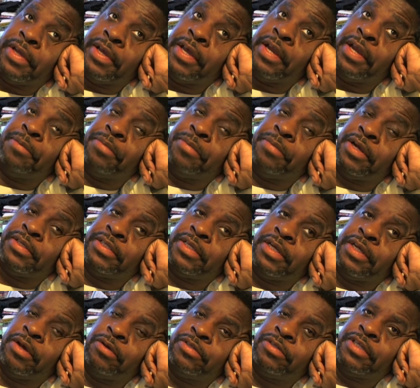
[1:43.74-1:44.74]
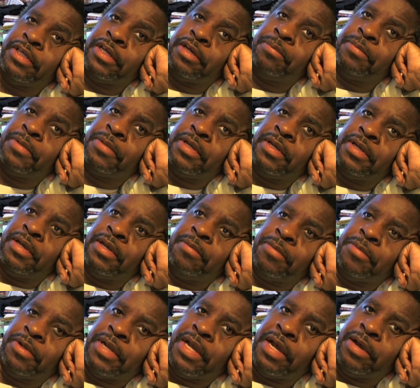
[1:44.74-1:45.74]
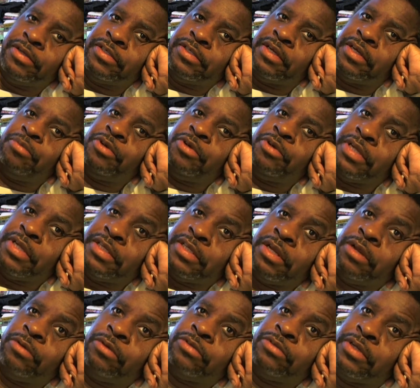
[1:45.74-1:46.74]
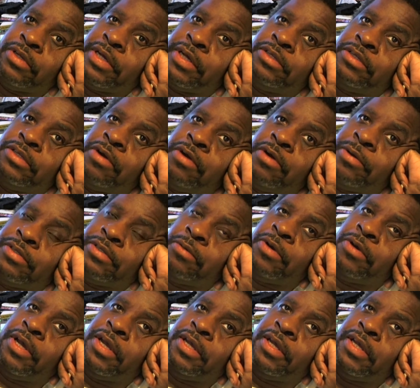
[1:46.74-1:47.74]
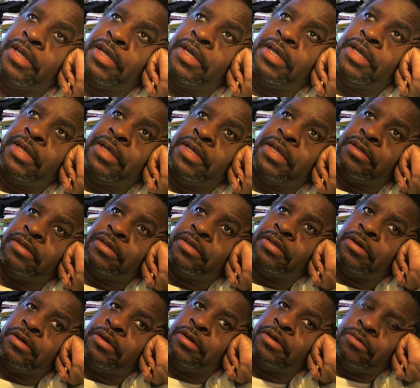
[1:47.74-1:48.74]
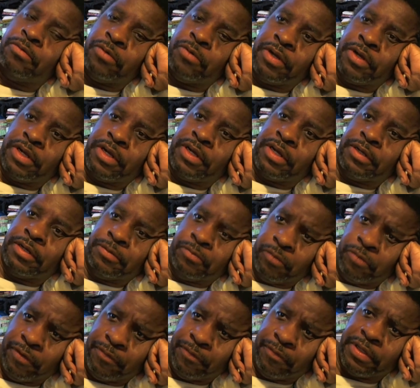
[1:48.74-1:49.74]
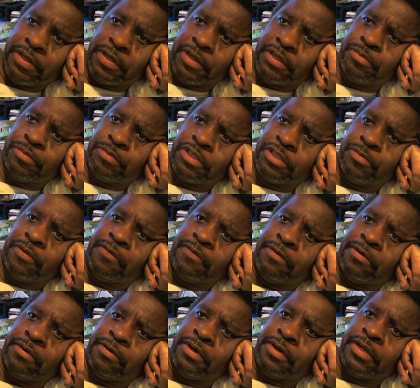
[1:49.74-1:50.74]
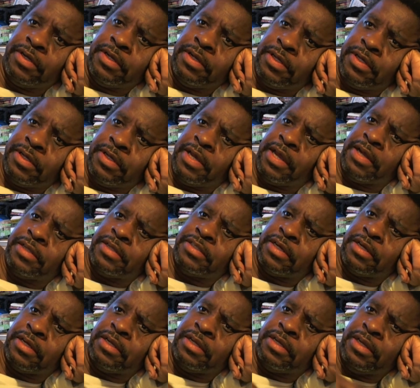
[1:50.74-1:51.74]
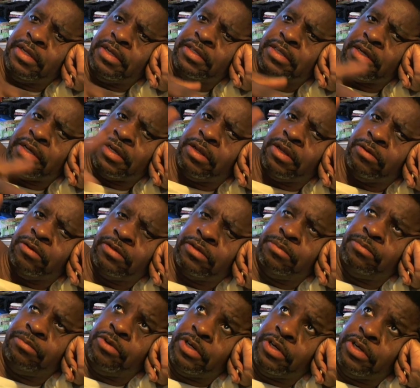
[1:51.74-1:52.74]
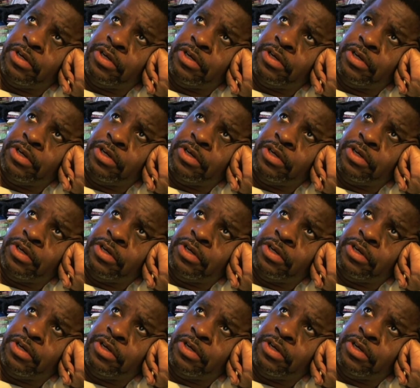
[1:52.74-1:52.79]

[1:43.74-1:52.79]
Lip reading: to go see him. But now he's in a prison that's close, like 2 hours away. So we've been to this prison before and it's a closer prison